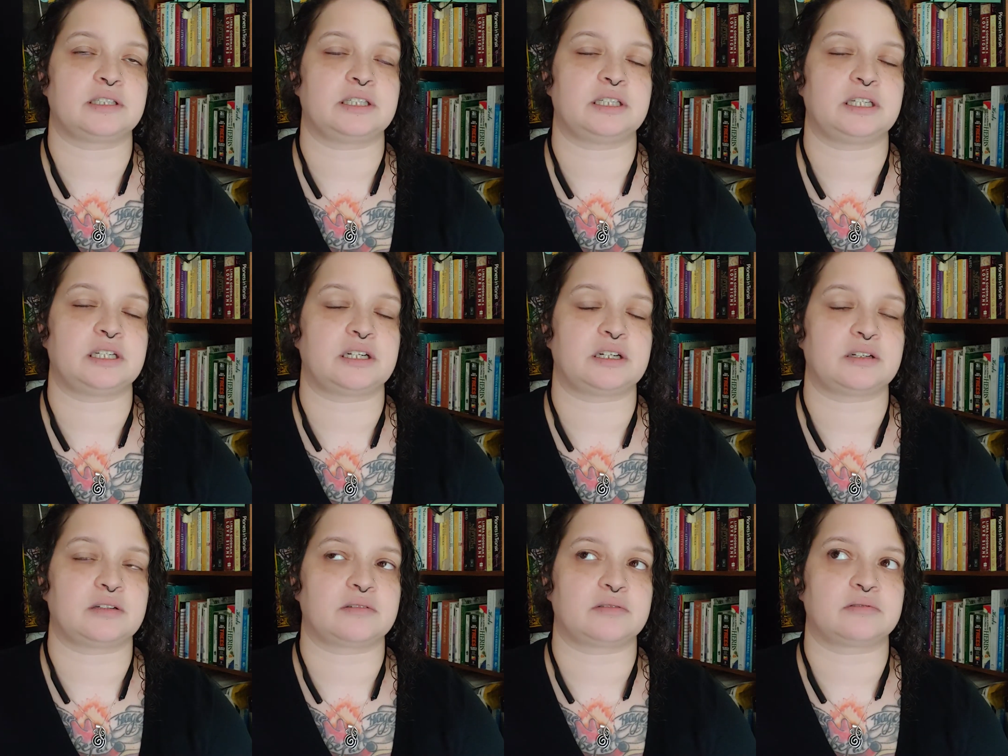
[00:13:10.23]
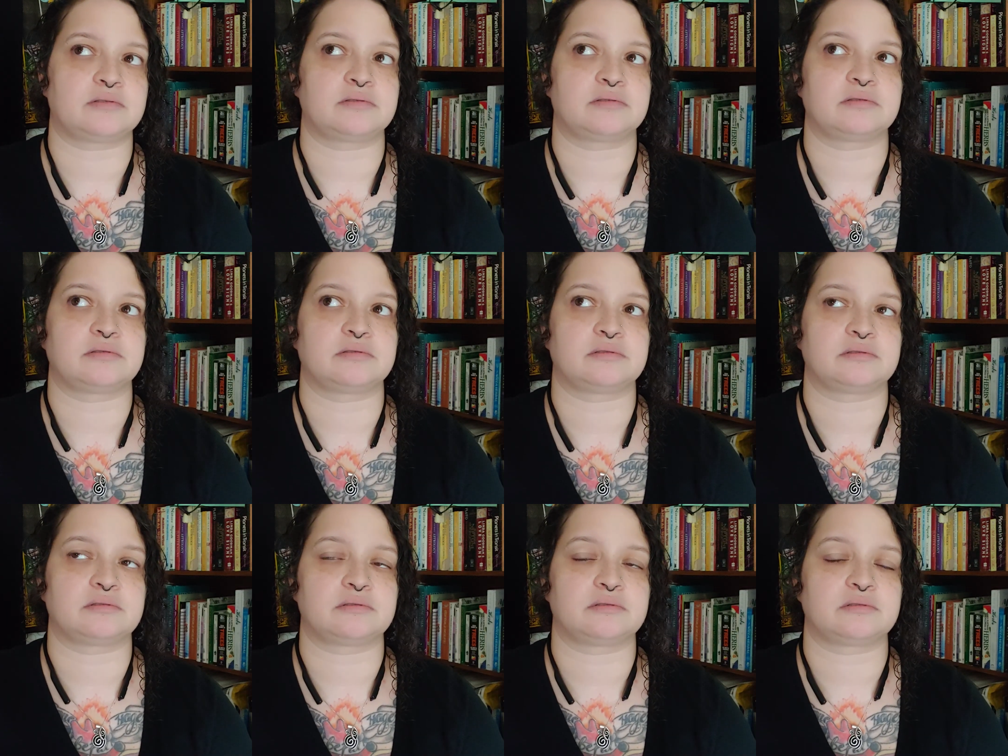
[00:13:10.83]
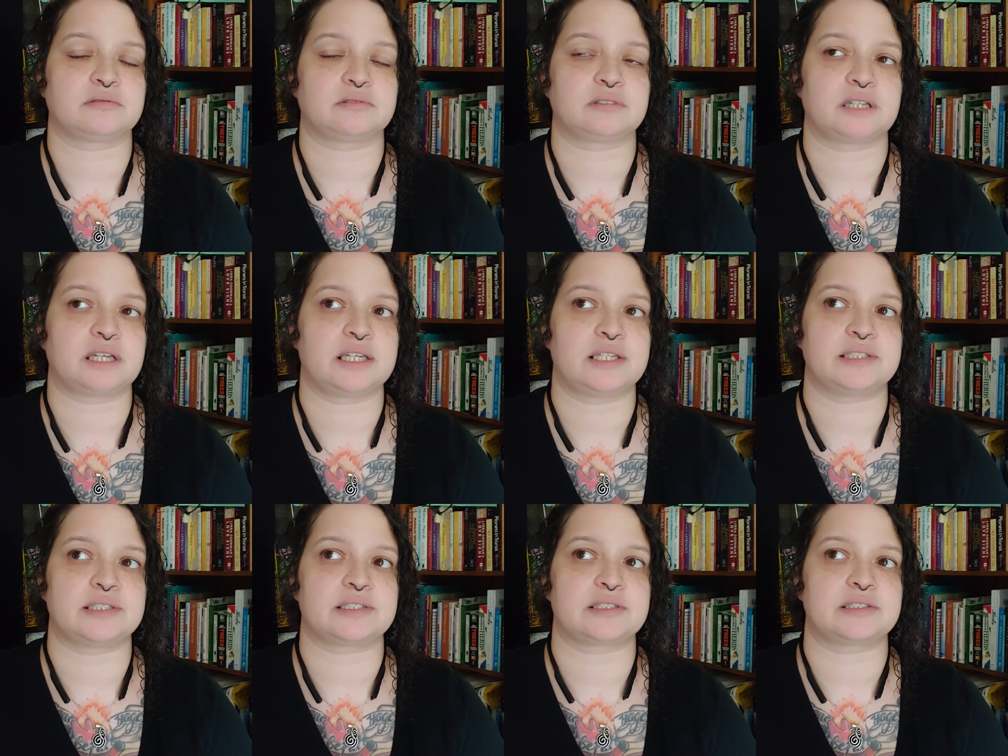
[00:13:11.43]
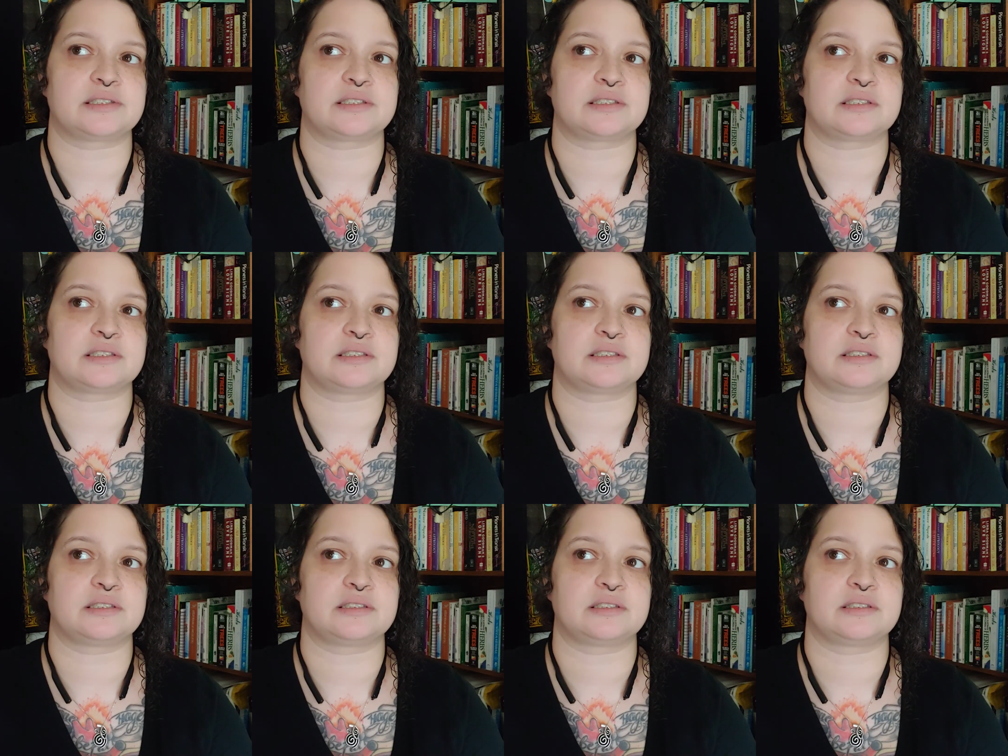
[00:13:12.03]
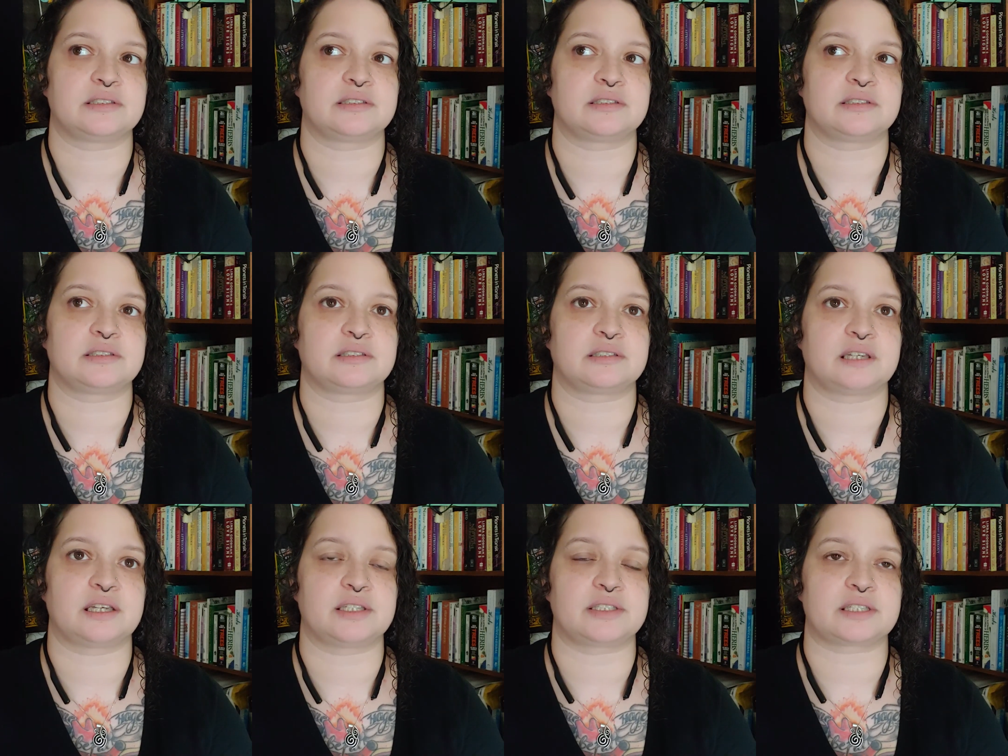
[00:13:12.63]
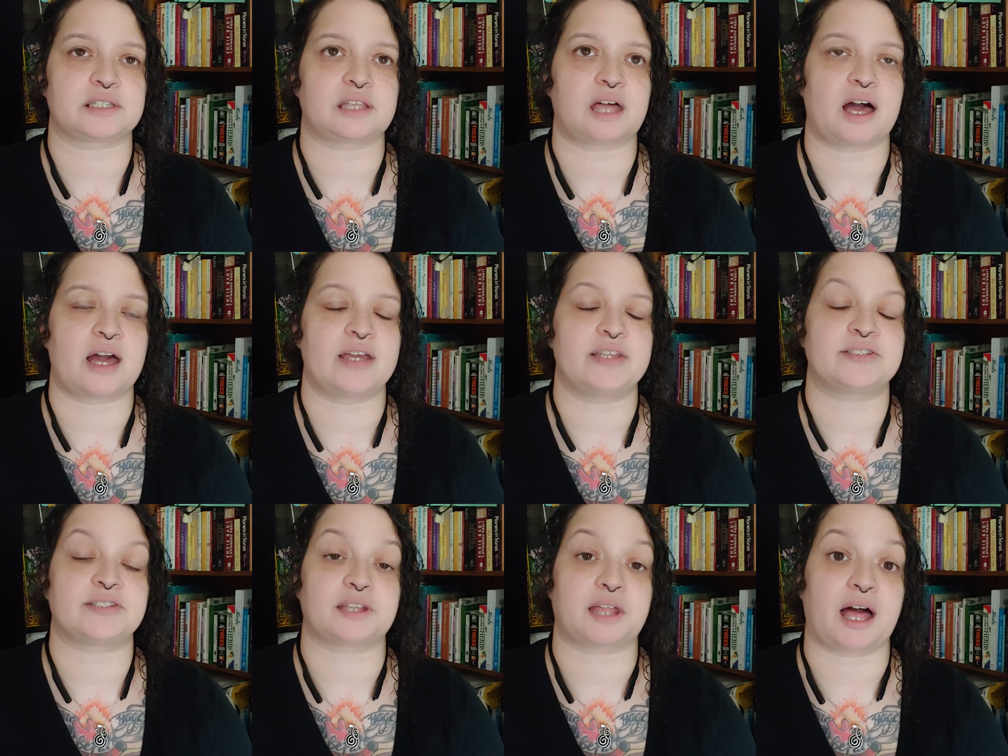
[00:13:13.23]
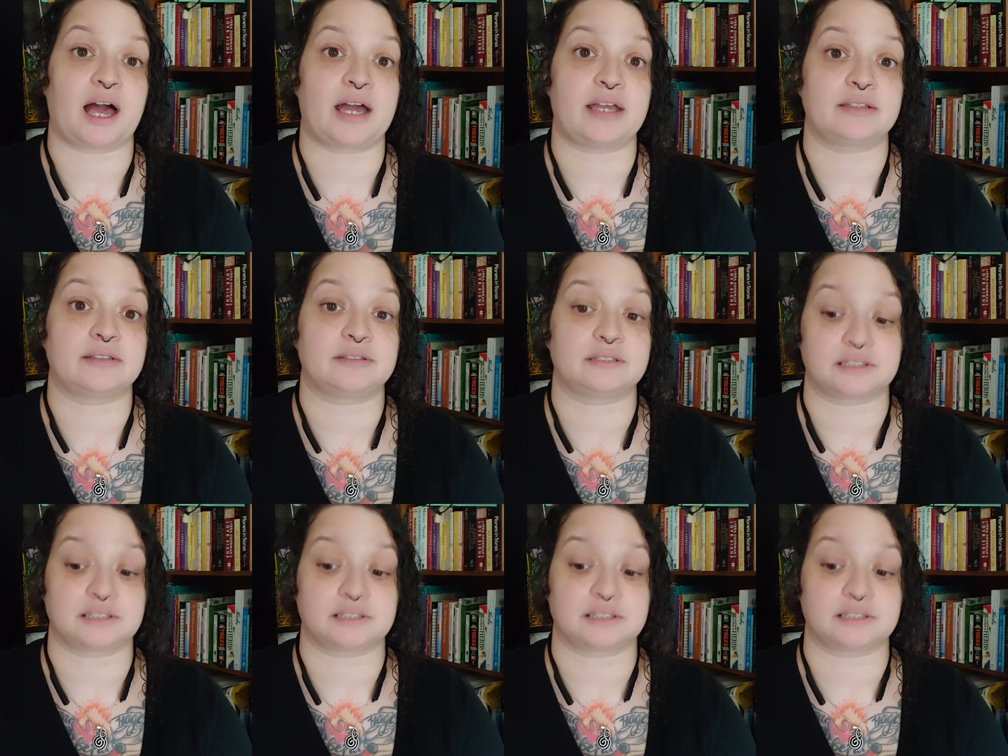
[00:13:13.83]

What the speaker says: you know, is a lot. It's a lot.